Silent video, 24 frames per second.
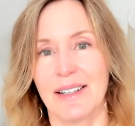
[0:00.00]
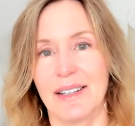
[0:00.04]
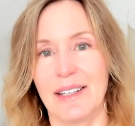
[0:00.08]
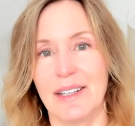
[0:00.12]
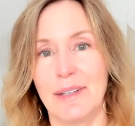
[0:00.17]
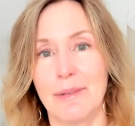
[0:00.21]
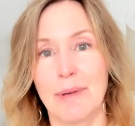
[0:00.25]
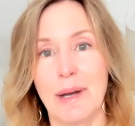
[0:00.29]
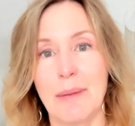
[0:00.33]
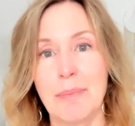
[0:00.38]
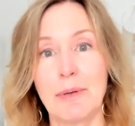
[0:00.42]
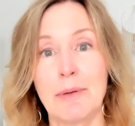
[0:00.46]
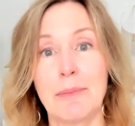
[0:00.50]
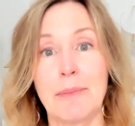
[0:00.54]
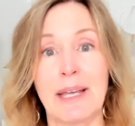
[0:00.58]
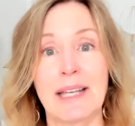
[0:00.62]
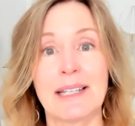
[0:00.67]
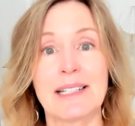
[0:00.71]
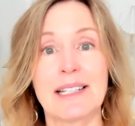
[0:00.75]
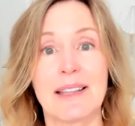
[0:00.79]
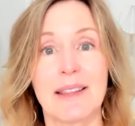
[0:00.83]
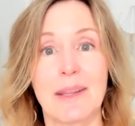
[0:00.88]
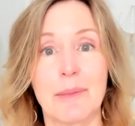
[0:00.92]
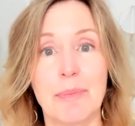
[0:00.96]
he
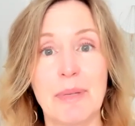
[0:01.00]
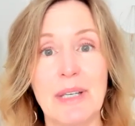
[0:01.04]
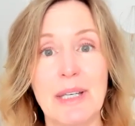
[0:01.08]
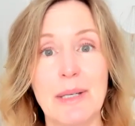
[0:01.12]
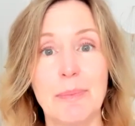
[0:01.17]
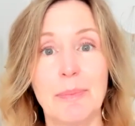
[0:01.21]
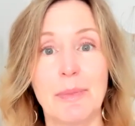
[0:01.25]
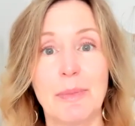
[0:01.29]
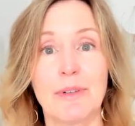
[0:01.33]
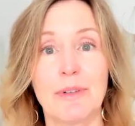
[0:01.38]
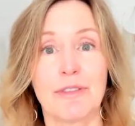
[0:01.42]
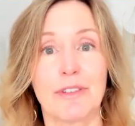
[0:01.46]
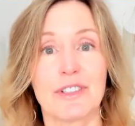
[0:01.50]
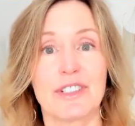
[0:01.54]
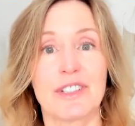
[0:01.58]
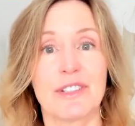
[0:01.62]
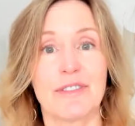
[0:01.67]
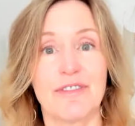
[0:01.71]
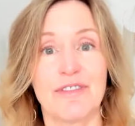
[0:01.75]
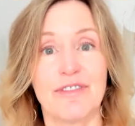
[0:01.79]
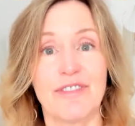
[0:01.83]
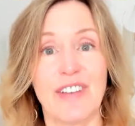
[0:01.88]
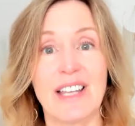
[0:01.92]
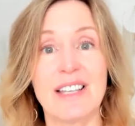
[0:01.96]
reprimanded the people for
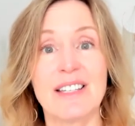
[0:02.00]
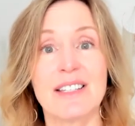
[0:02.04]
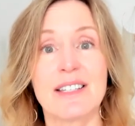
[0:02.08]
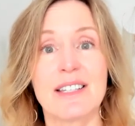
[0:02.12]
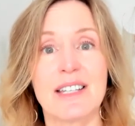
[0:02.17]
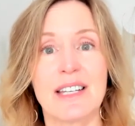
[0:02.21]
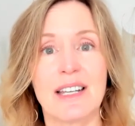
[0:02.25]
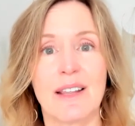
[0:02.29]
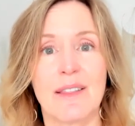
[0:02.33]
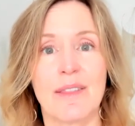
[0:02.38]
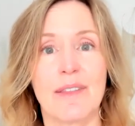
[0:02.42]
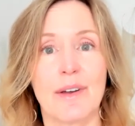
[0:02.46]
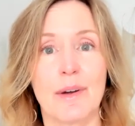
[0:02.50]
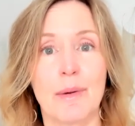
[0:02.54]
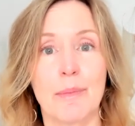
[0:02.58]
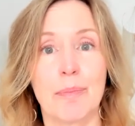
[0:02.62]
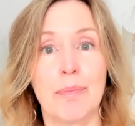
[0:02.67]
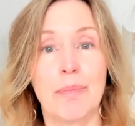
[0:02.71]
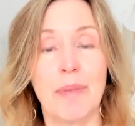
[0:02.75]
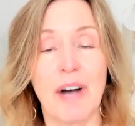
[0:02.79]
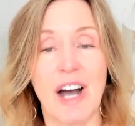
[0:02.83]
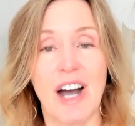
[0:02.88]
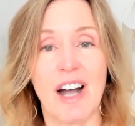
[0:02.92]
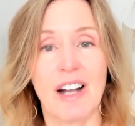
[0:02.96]
defending their
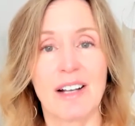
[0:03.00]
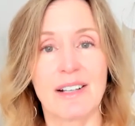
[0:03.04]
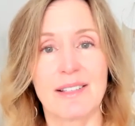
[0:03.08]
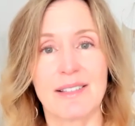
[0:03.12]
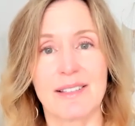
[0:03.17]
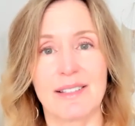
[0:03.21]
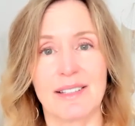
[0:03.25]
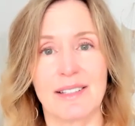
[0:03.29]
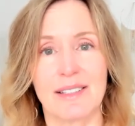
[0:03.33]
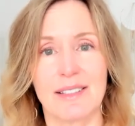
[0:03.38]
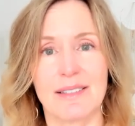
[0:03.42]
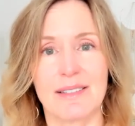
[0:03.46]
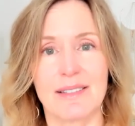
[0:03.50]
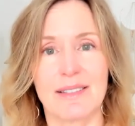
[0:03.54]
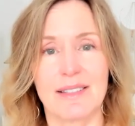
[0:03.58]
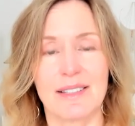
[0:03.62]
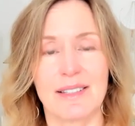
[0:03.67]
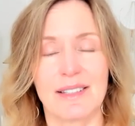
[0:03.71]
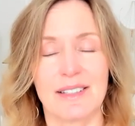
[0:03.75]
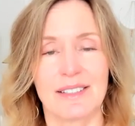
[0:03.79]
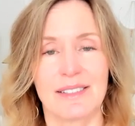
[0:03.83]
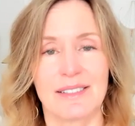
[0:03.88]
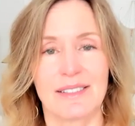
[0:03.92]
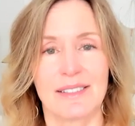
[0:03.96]

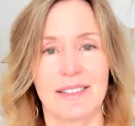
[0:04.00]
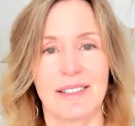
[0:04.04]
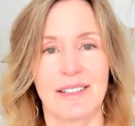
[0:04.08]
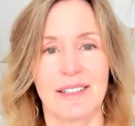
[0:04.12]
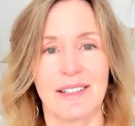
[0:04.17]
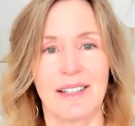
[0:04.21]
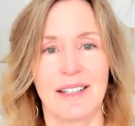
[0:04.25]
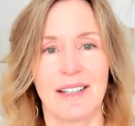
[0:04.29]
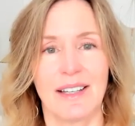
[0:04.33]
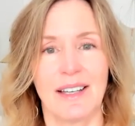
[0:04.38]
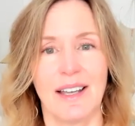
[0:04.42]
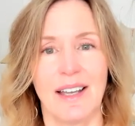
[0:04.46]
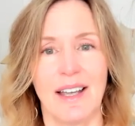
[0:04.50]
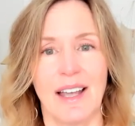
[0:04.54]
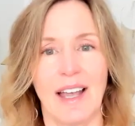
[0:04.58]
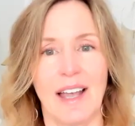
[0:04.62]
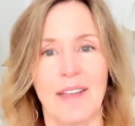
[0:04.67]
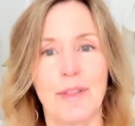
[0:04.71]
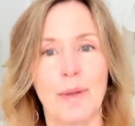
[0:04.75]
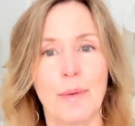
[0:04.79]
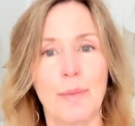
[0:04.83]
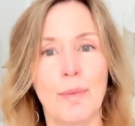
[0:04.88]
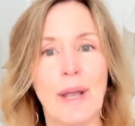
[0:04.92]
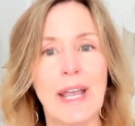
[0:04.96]
boxes
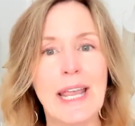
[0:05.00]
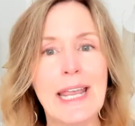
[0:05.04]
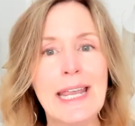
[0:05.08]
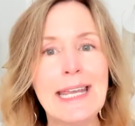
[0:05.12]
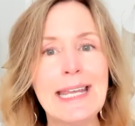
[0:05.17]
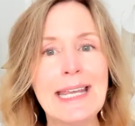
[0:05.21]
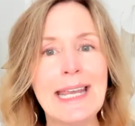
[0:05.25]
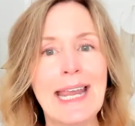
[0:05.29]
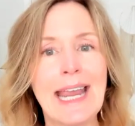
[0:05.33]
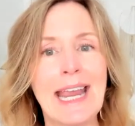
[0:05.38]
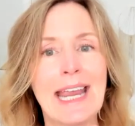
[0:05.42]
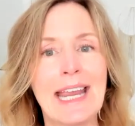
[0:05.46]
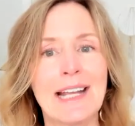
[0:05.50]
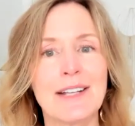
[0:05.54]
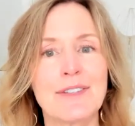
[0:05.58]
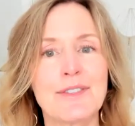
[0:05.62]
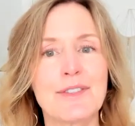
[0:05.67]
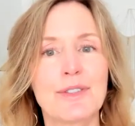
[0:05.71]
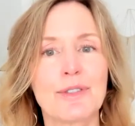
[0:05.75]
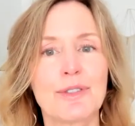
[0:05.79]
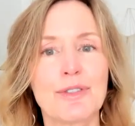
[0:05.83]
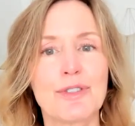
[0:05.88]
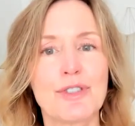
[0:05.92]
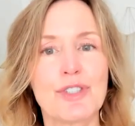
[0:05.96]
and the way he
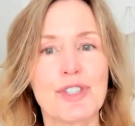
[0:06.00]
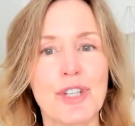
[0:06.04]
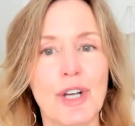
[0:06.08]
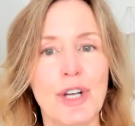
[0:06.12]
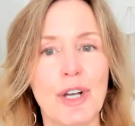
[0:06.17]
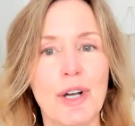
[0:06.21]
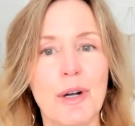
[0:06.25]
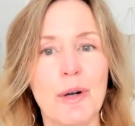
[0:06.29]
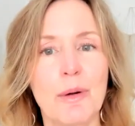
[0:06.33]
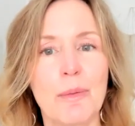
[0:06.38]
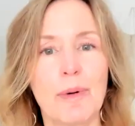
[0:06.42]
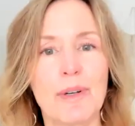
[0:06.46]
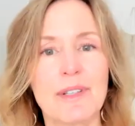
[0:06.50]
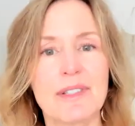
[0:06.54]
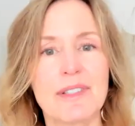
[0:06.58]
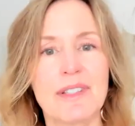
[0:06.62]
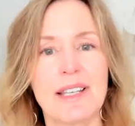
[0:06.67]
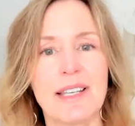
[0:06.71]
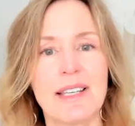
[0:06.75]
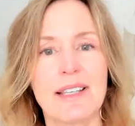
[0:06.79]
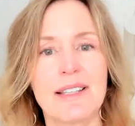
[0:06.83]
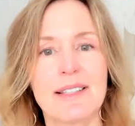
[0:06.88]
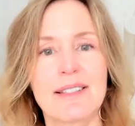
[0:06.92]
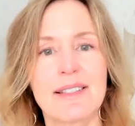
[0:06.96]
answered job was
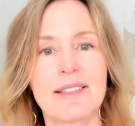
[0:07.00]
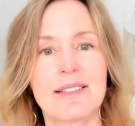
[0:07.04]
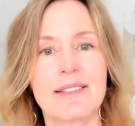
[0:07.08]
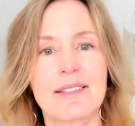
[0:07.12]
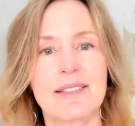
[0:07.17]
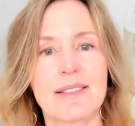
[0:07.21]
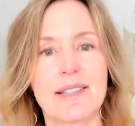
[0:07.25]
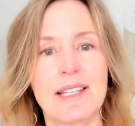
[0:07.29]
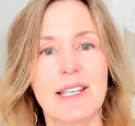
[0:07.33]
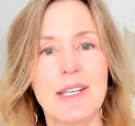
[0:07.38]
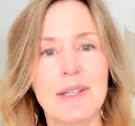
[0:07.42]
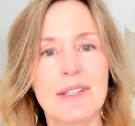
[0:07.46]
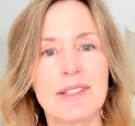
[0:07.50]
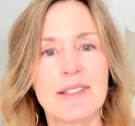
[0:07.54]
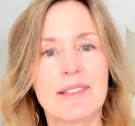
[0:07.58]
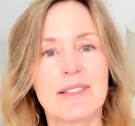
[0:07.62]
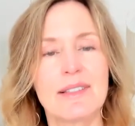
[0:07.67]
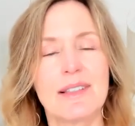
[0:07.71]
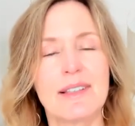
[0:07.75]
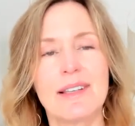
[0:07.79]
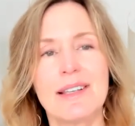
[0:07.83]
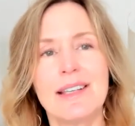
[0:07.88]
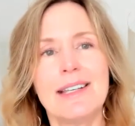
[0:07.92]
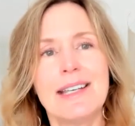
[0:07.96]
he he
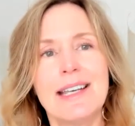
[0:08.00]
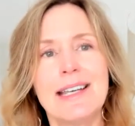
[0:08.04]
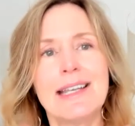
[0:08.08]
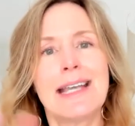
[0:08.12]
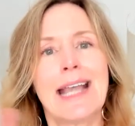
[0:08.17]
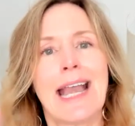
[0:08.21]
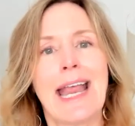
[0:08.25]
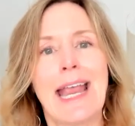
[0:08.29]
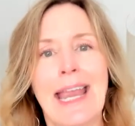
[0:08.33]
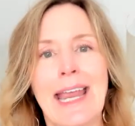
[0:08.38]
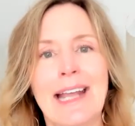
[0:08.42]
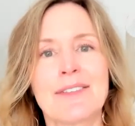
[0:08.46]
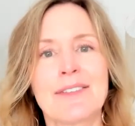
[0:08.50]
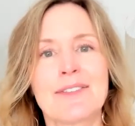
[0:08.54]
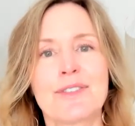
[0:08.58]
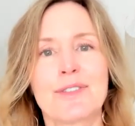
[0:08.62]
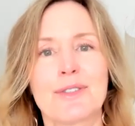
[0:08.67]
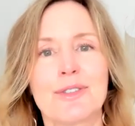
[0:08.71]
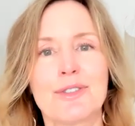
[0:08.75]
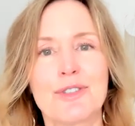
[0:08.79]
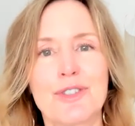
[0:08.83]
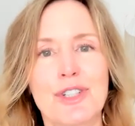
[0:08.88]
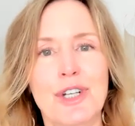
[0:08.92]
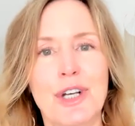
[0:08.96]
he didn't
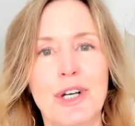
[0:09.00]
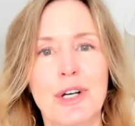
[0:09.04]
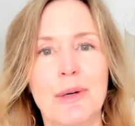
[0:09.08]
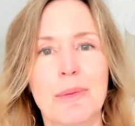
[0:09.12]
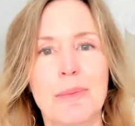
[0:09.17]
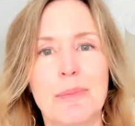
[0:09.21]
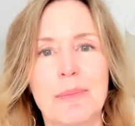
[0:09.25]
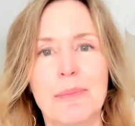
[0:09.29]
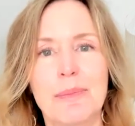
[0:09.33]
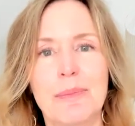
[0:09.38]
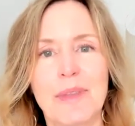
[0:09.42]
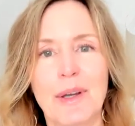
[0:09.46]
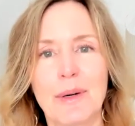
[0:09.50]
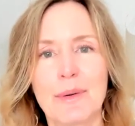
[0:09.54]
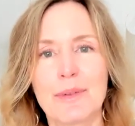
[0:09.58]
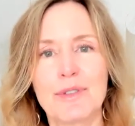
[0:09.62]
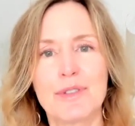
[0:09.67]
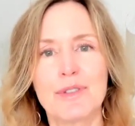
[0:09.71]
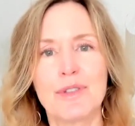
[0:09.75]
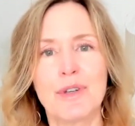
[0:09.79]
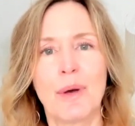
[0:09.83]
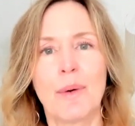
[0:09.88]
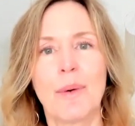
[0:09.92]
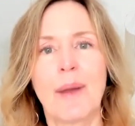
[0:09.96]
answer job there
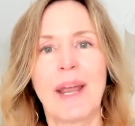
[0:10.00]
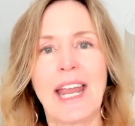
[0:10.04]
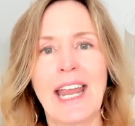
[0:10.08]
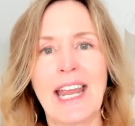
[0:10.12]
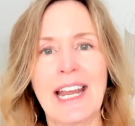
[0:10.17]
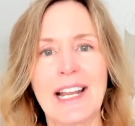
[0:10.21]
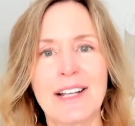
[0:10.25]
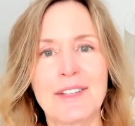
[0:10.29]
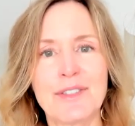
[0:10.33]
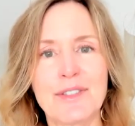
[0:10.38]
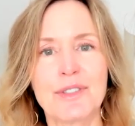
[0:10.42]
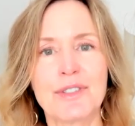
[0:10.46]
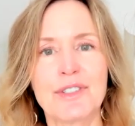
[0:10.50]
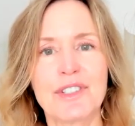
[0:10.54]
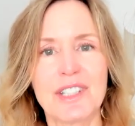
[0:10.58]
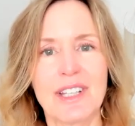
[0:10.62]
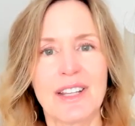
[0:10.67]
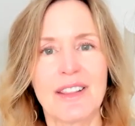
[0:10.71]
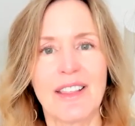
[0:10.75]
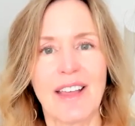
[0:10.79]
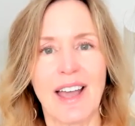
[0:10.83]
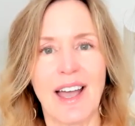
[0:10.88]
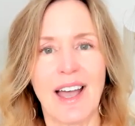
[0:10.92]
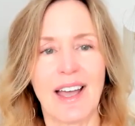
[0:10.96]
was no answer
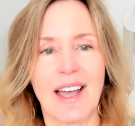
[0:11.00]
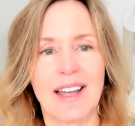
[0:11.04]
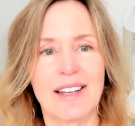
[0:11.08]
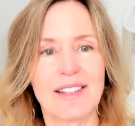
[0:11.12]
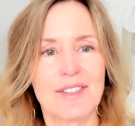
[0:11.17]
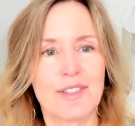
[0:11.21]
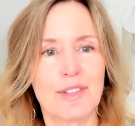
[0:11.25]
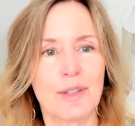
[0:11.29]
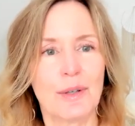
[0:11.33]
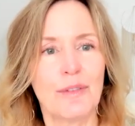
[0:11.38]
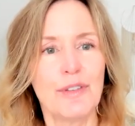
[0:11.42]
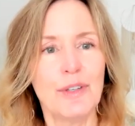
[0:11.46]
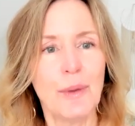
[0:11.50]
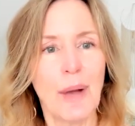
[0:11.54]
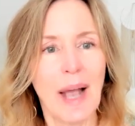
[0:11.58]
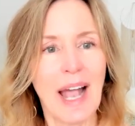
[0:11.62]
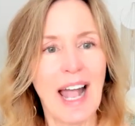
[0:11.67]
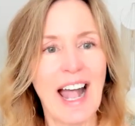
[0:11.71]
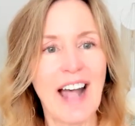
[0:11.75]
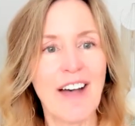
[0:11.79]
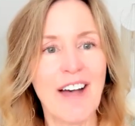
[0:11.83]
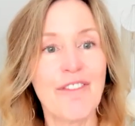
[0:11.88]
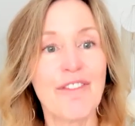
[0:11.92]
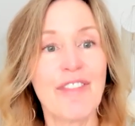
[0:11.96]
to that so if you
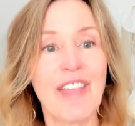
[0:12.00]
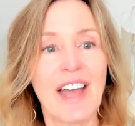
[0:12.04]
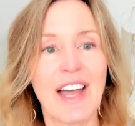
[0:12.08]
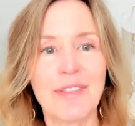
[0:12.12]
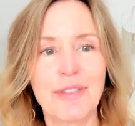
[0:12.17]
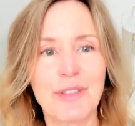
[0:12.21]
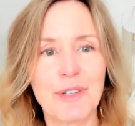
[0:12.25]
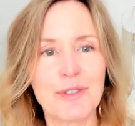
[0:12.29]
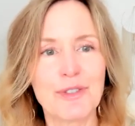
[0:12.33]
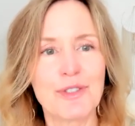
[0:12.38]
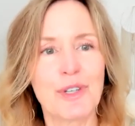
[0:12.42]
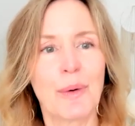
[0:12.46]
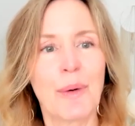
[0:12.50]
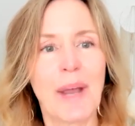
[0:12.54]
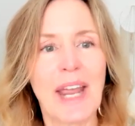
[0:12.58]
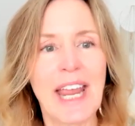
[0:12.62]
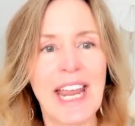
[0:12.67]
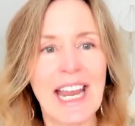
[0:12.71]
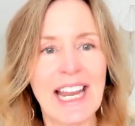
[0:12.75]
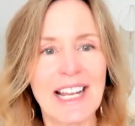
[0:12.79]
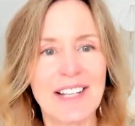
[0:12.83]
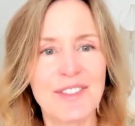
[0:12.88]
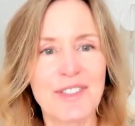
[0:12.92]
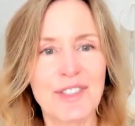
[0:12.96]
have that there's no
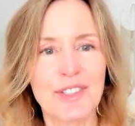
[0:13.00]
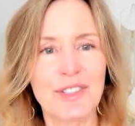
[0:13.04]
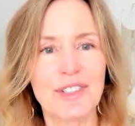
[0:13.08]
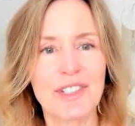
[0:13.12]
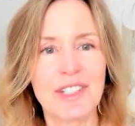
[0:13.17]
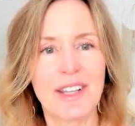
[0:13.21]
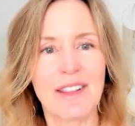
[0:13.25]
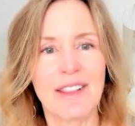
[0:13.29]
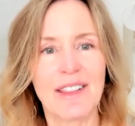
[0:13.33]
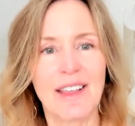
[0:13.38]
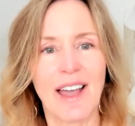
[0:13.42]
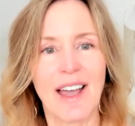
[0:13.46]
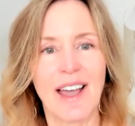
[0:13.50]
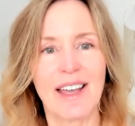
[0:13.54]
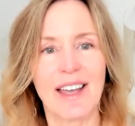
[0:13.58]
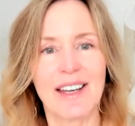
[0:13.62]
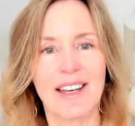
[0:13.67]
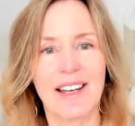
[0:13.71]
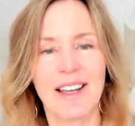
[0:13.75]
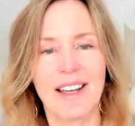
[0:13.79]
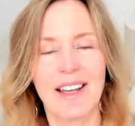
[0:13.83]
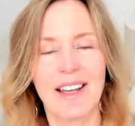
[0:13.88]
answer to that